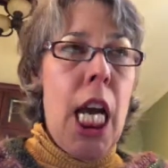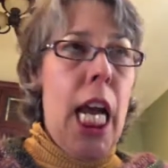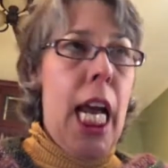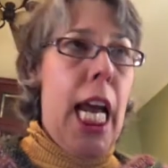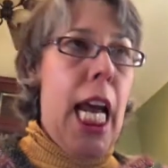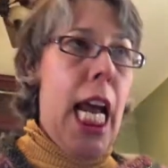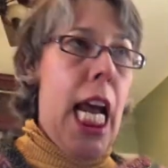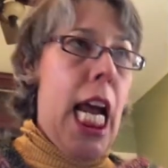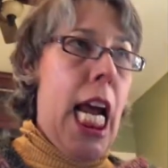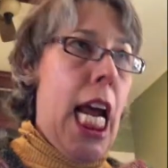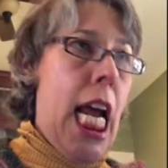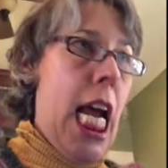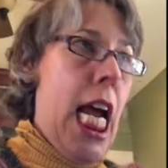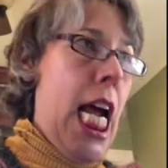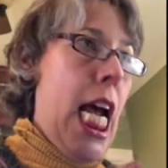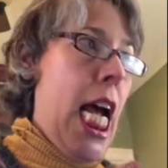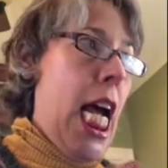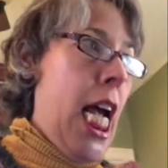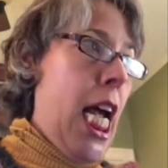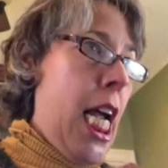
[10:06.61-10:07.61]

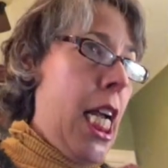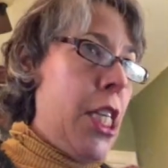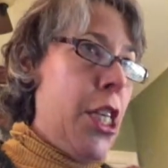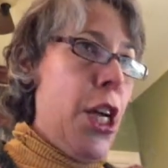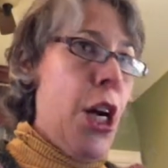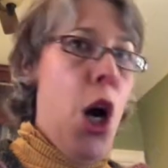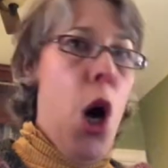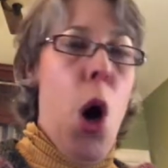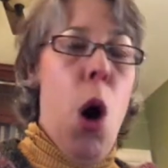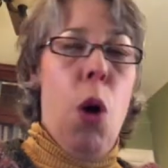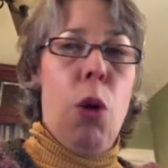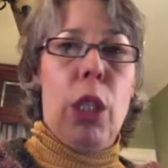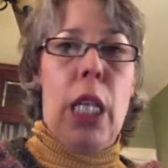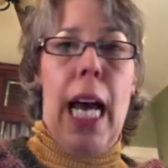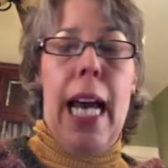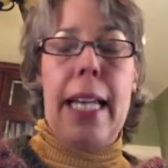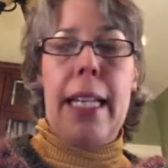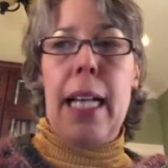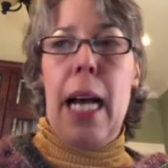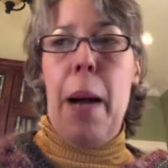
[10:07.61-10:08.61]
and you know
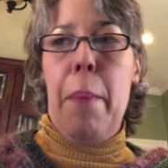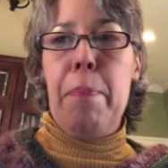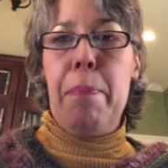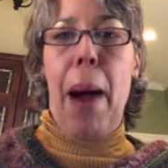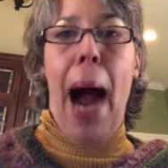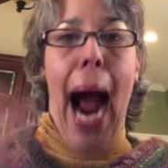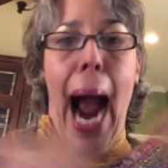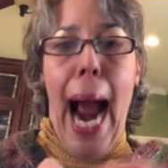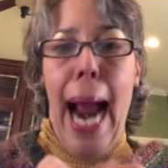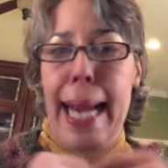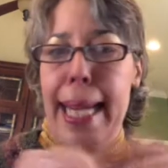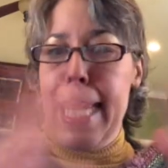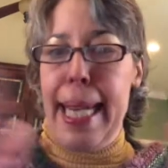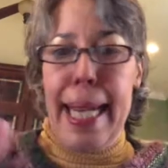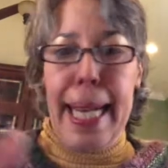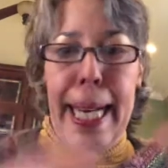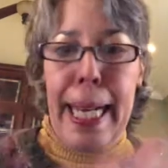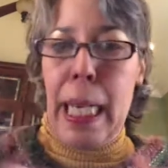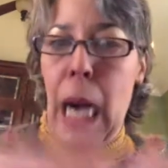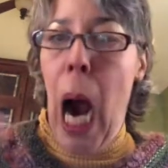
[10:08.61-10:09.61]
like um pie
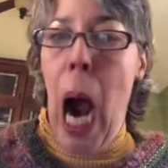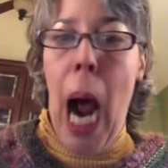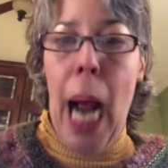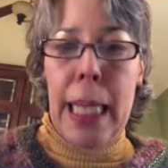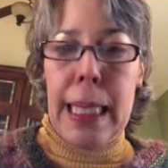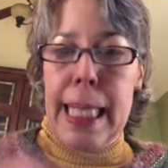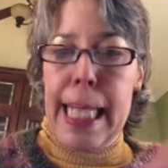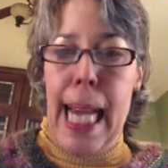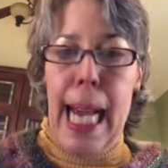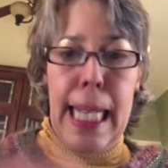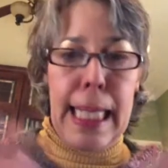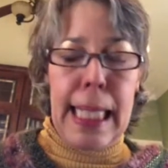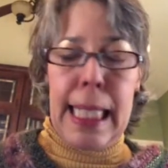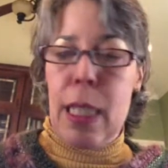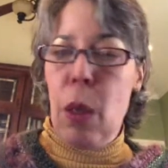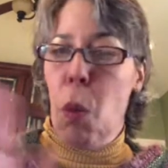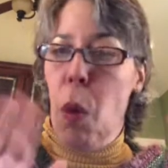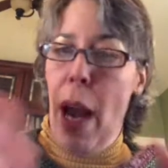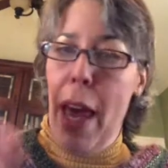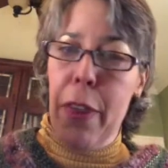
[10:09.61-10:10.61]
eating contest
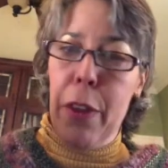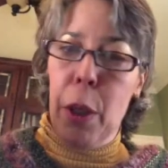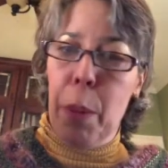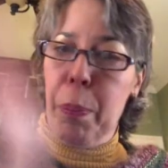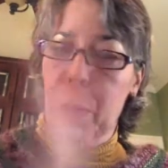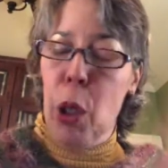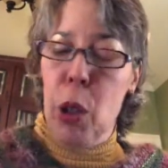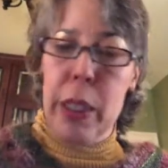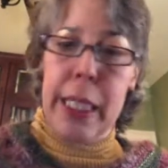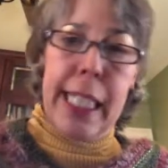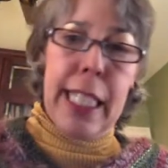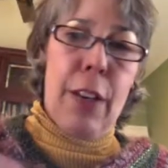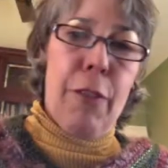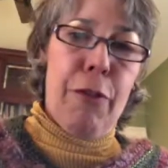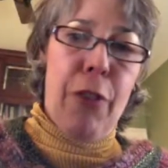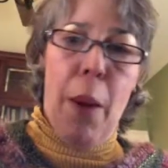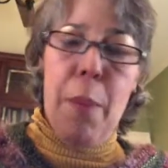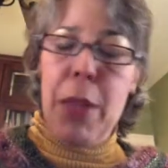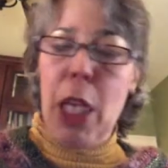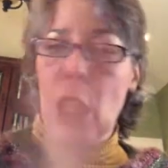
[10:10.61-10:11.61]
the weather person
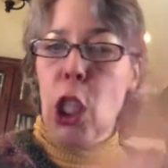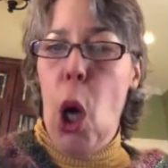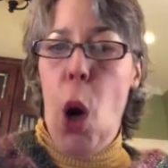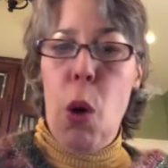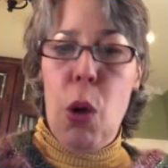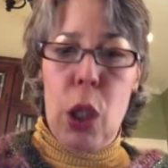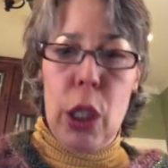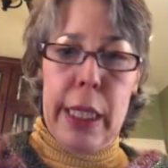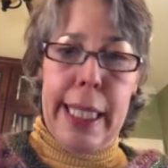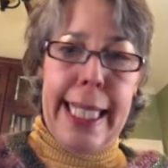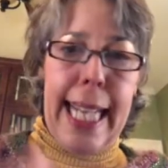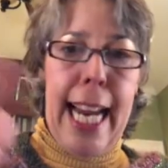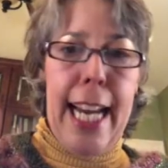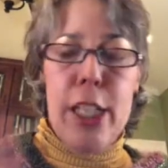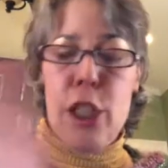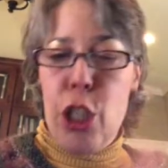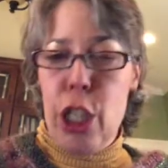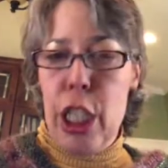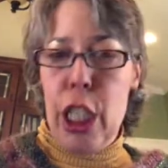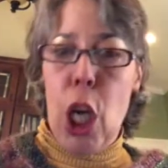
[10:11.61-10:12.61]
from the local
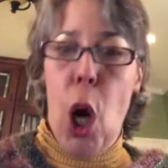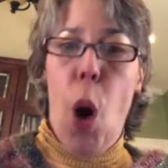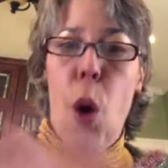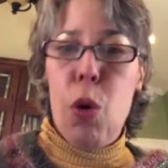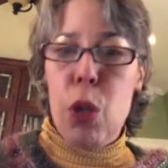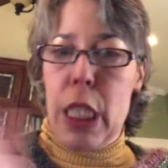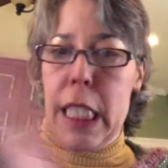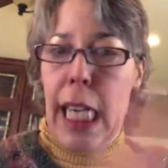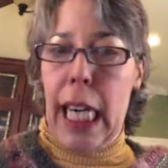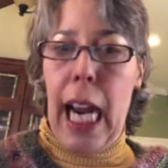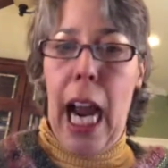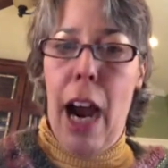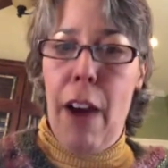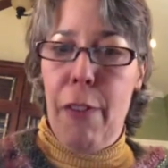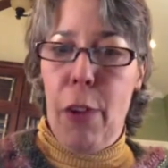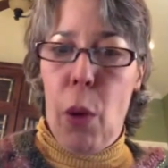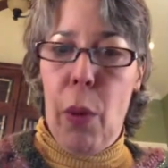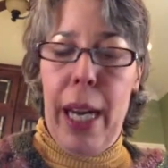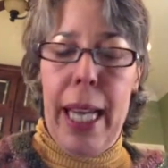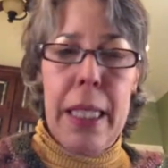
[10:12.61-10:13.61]
station goes to
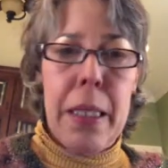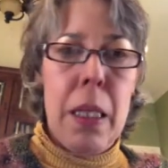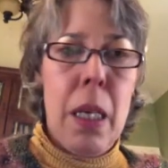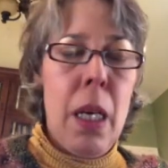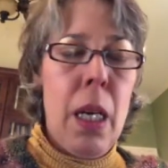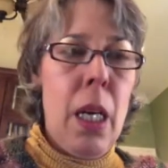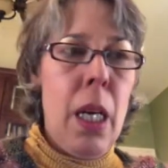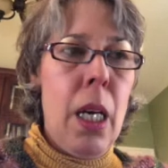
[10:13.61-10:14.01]
cover it